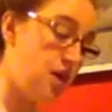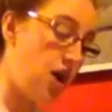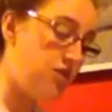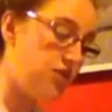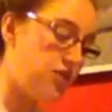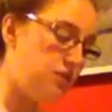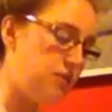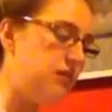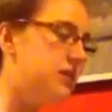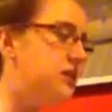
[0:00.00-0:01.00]
Although their
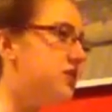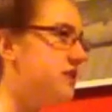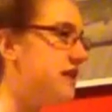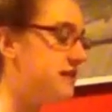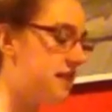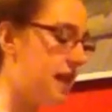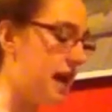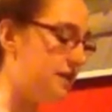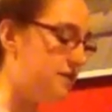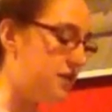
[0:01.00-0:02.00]
abilities are less than
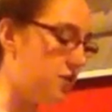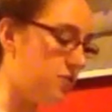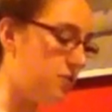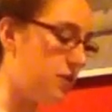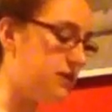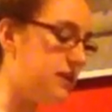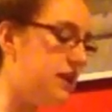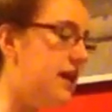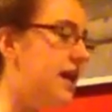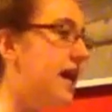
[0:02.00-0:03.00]
that of a normal person,
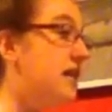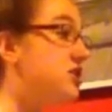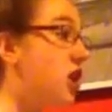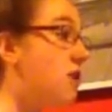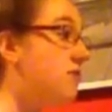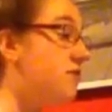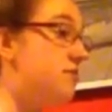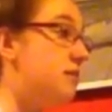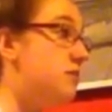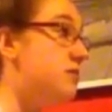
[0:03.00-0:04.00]
it is common for
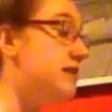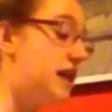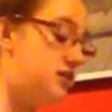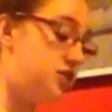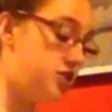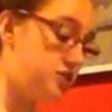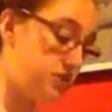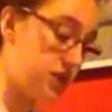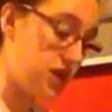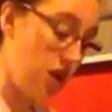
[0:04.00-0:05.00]
people with Down syndrome
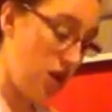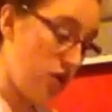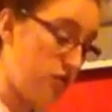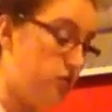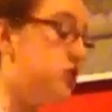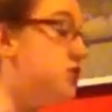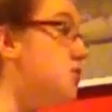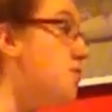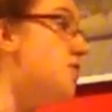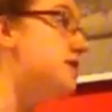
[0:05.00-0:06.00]
to go to
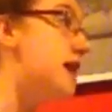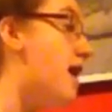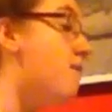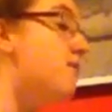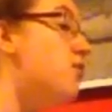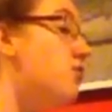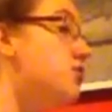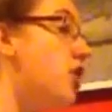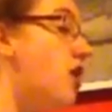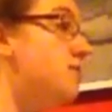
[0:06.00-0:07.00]
schools, camp, and hold
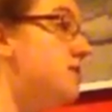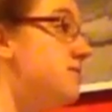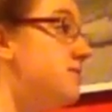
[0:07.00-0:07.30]
jobs.